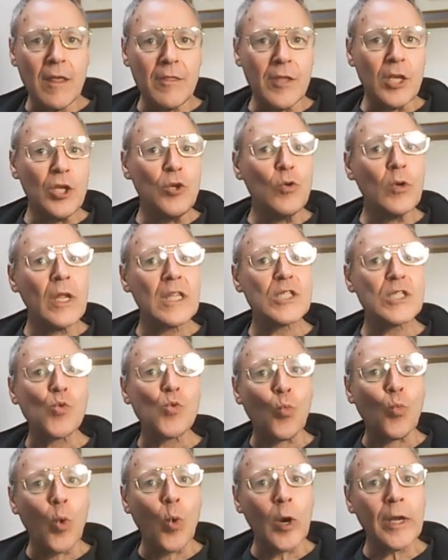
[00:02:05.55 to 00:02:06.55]
the unit's
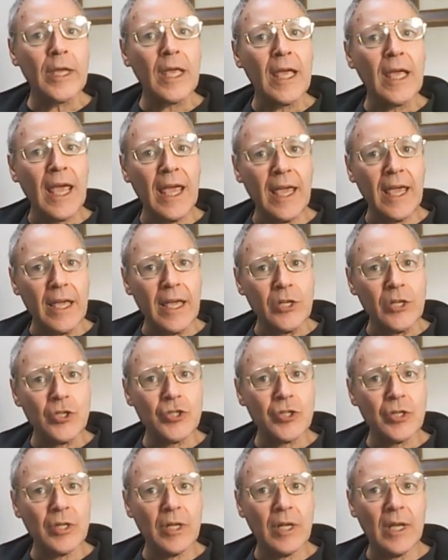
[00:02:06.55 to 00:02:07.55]
working
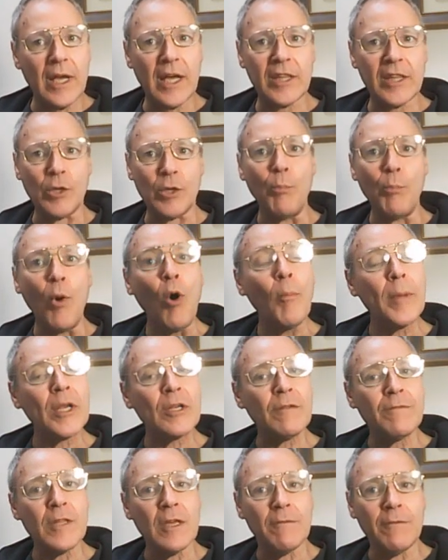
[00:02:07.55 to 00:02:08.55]
age at the
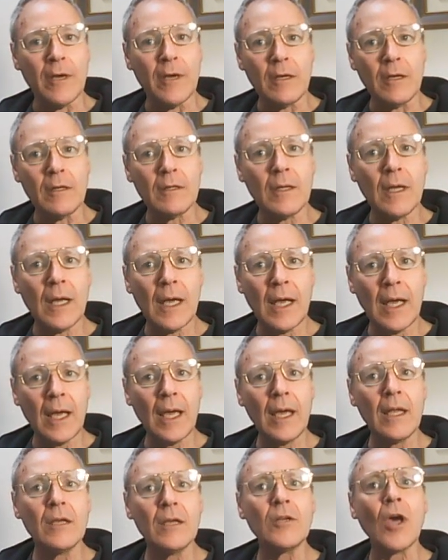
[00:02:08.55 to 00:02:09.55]
moment of the event,
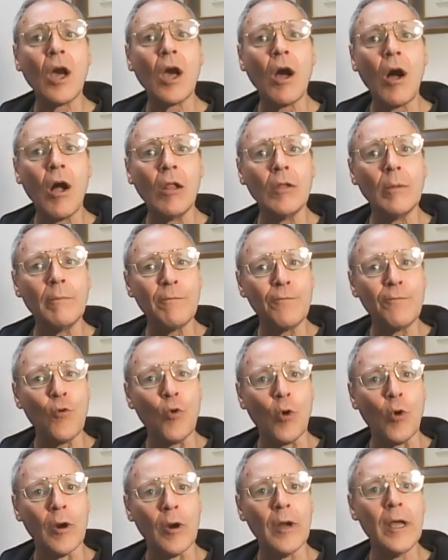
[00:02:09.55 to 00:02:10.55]
and column
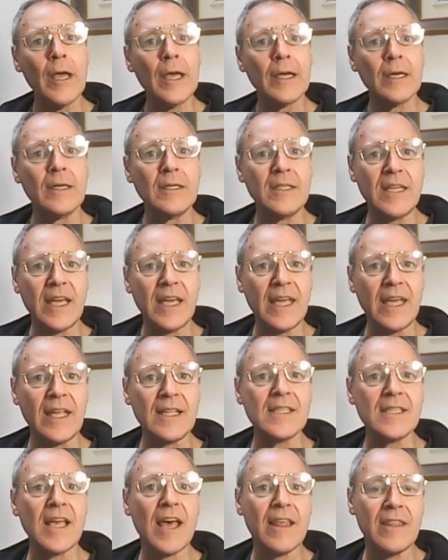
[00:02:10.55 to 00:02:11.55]
4
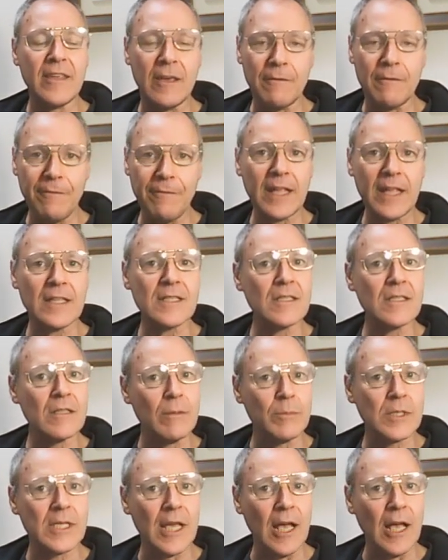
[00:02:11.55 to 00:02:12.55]
contains the events
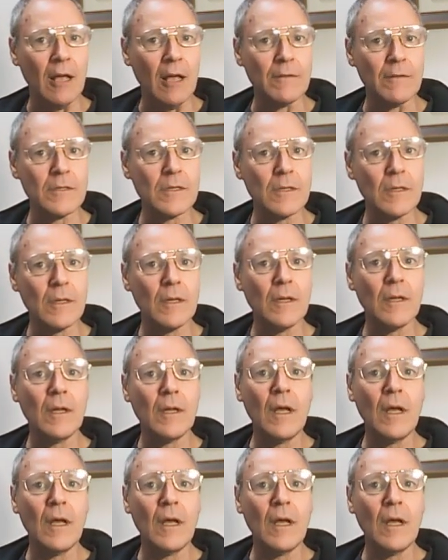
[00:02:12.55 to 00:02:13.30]
themselves.